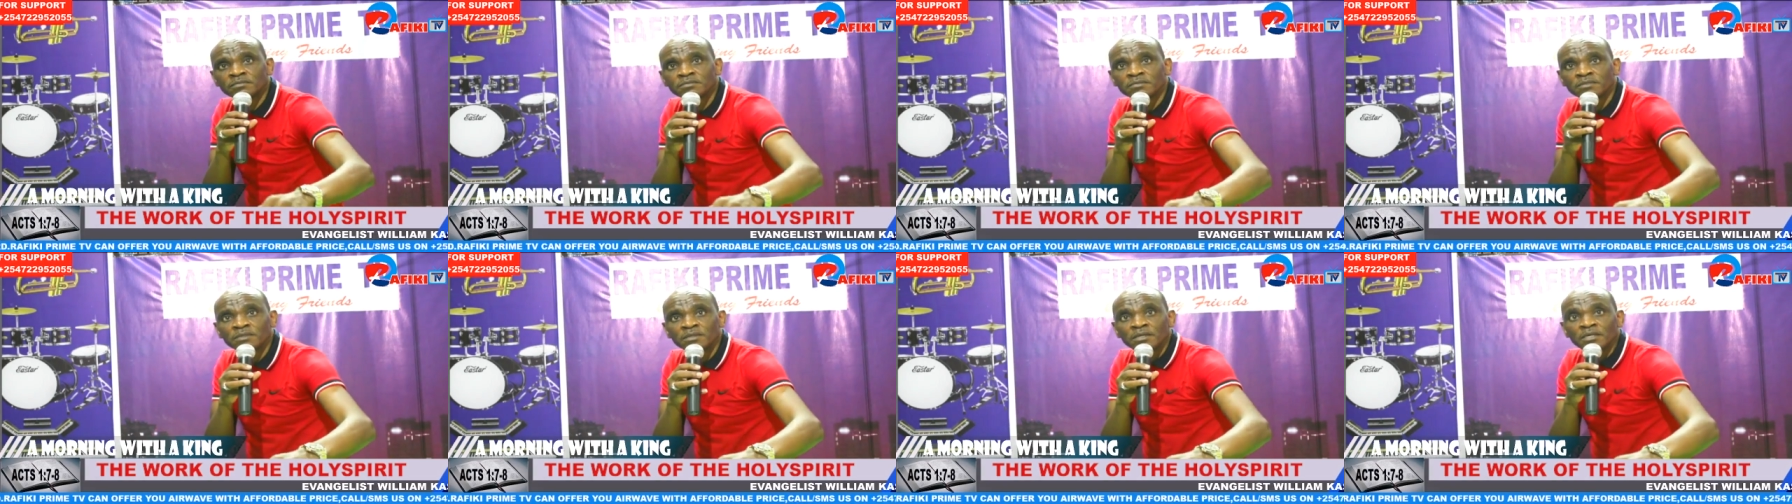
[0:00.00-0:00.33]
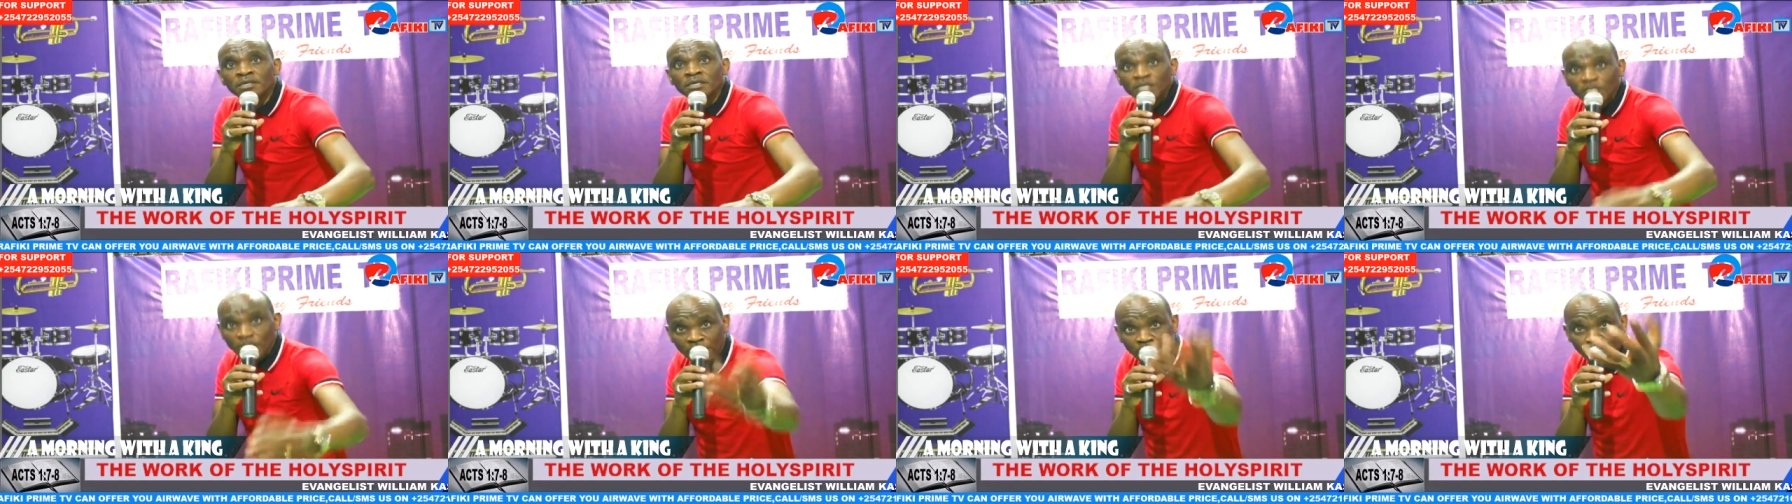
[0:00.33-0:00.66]

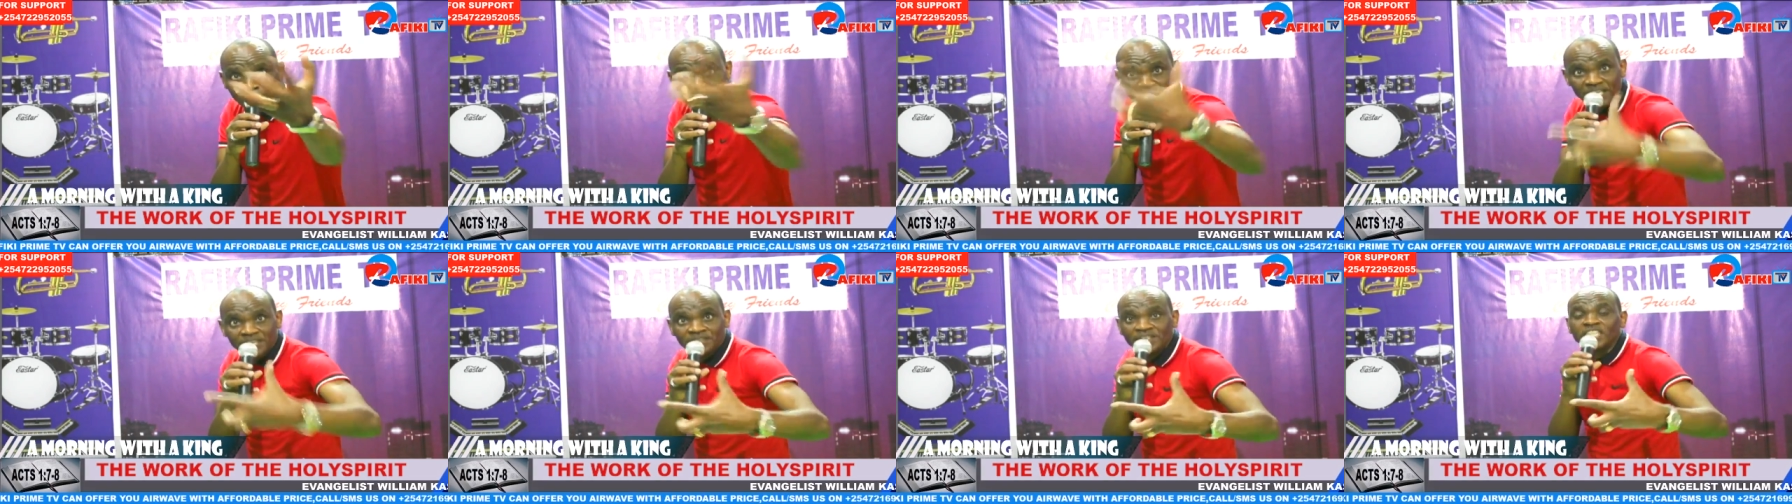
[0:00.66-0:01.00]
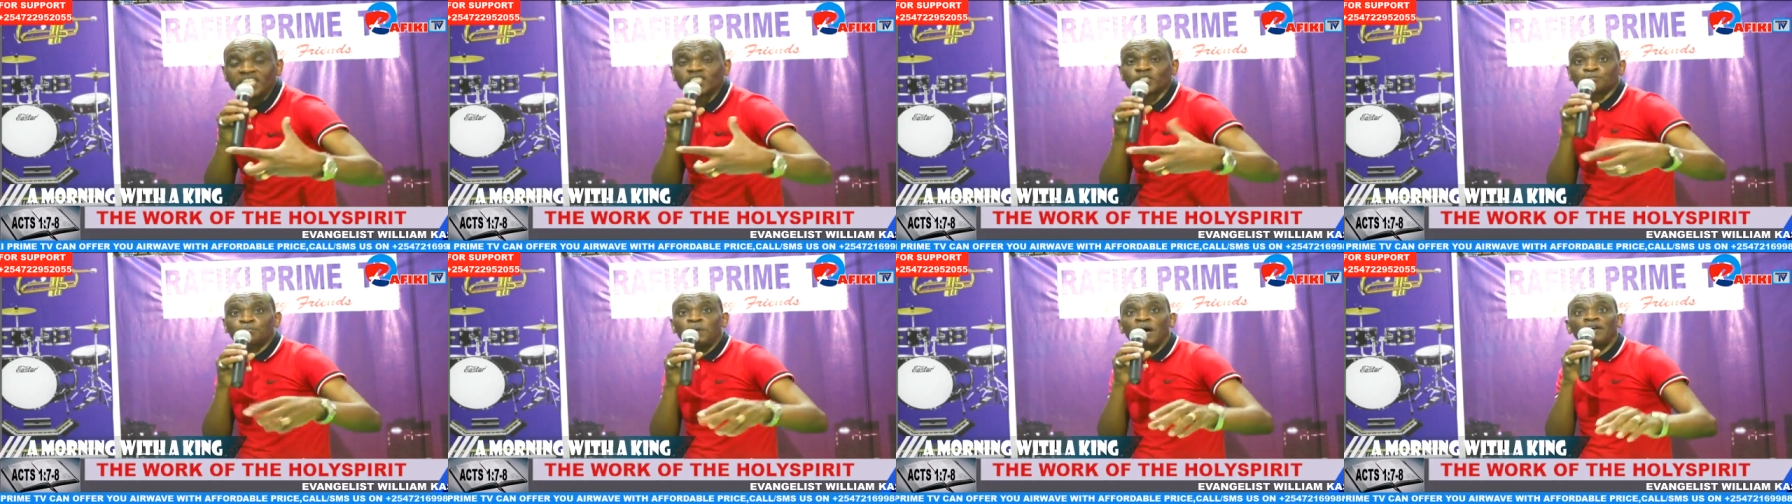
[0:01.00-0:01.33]
Give me this
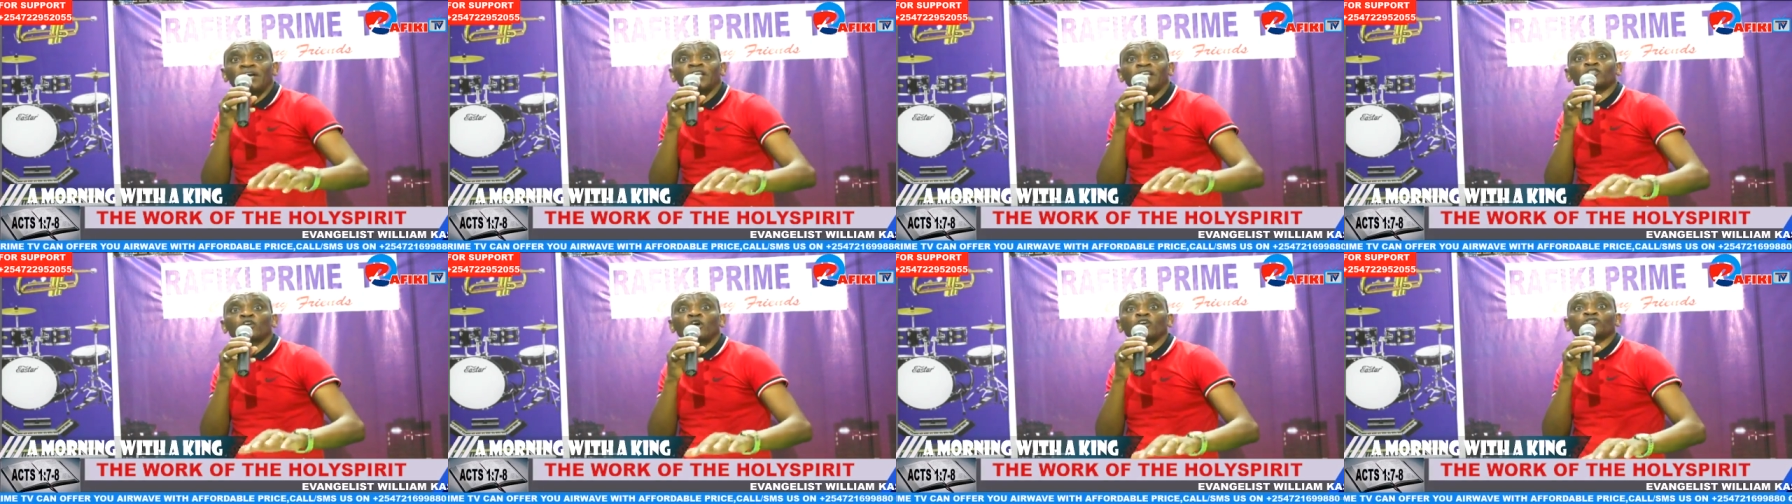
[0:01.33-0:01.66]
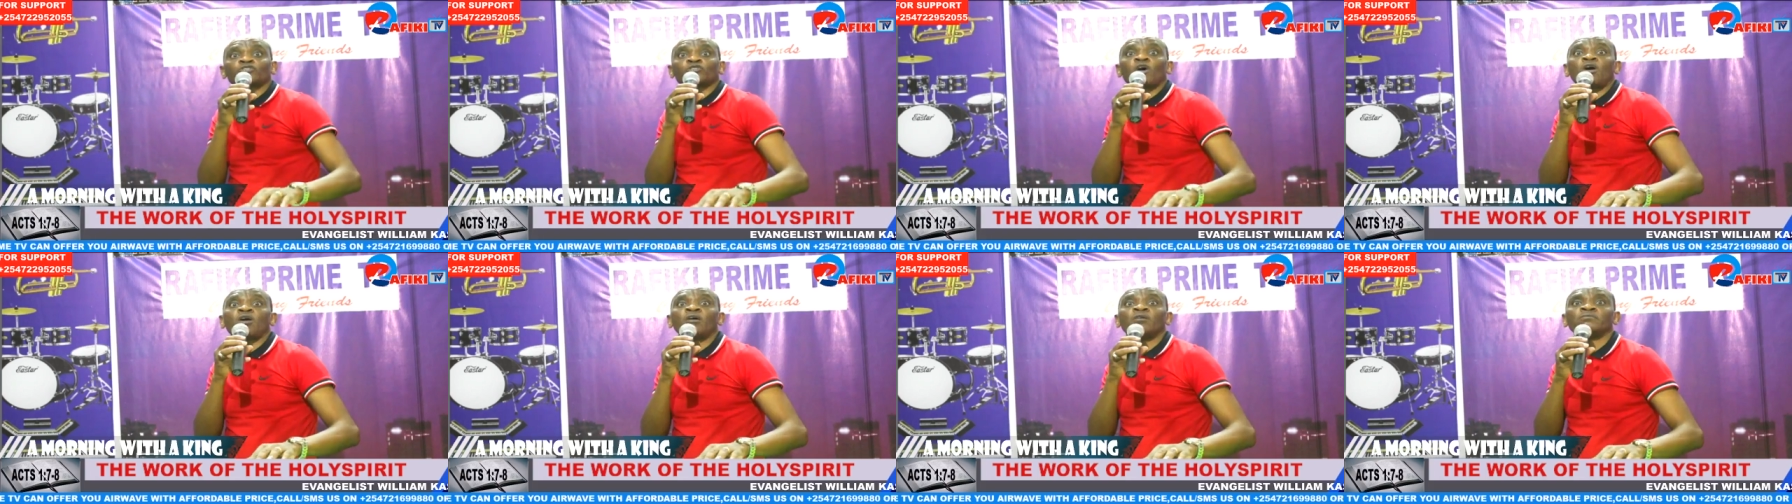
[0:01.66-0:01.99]
spirit also.
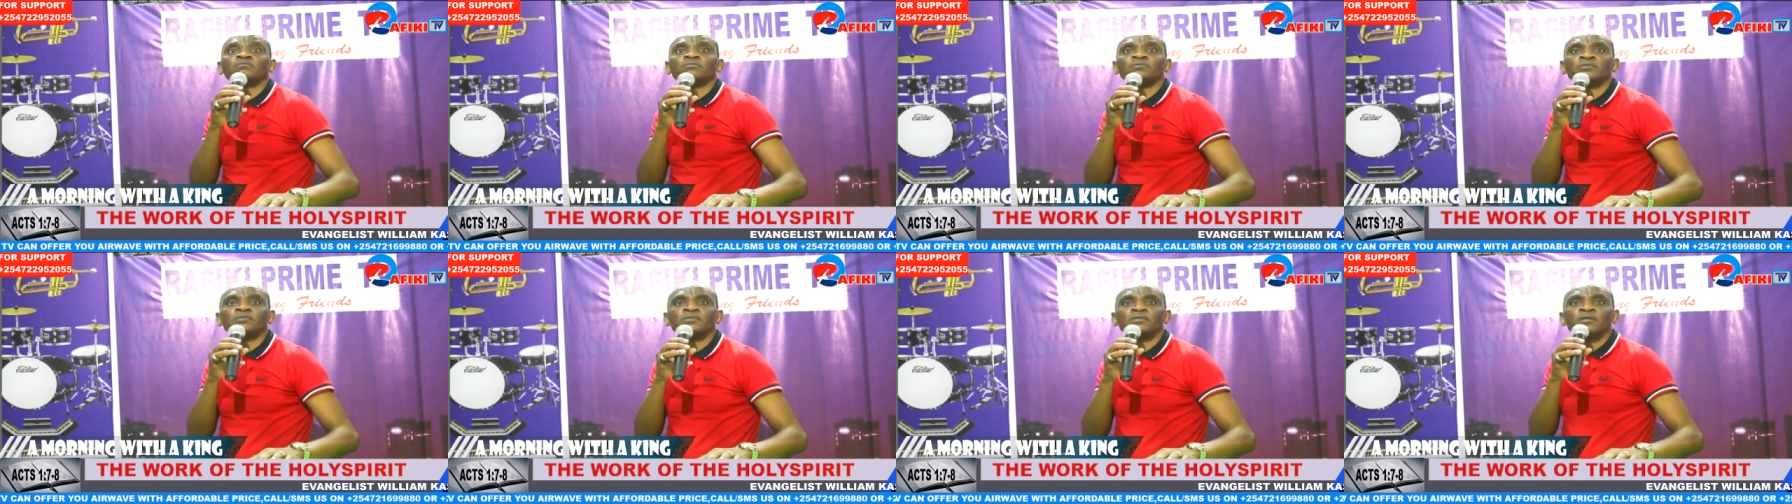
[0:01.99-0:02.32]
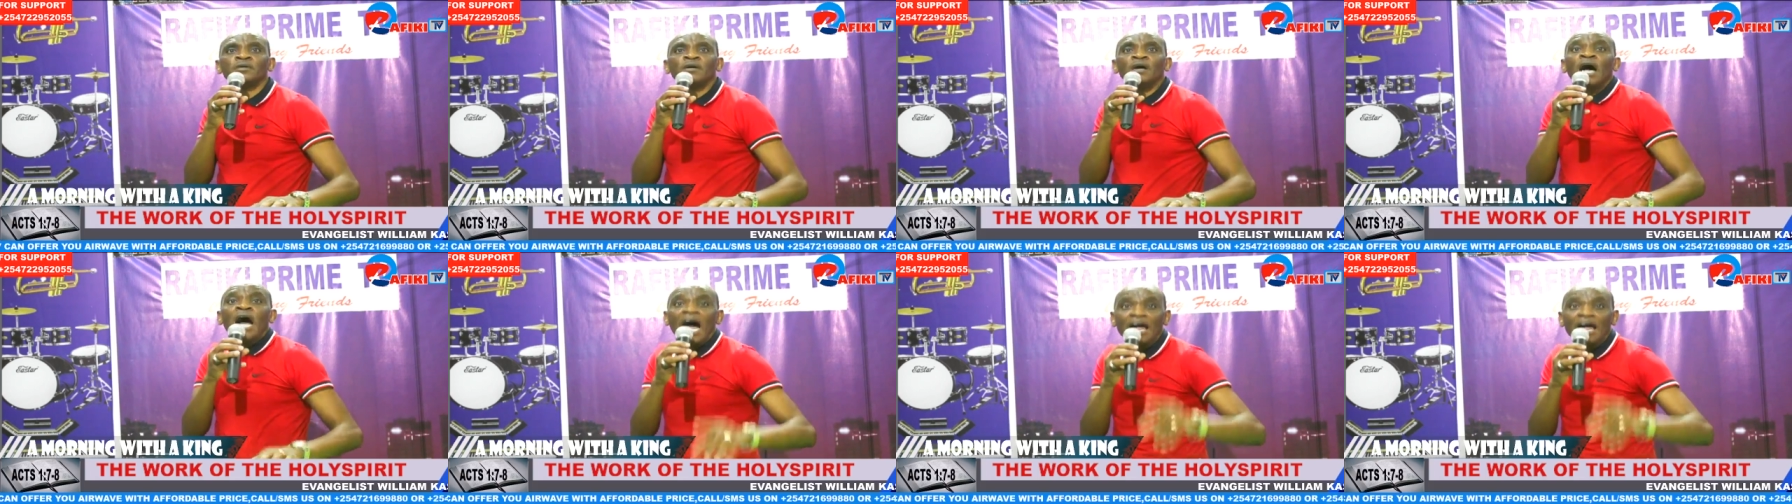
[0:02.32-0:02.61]
And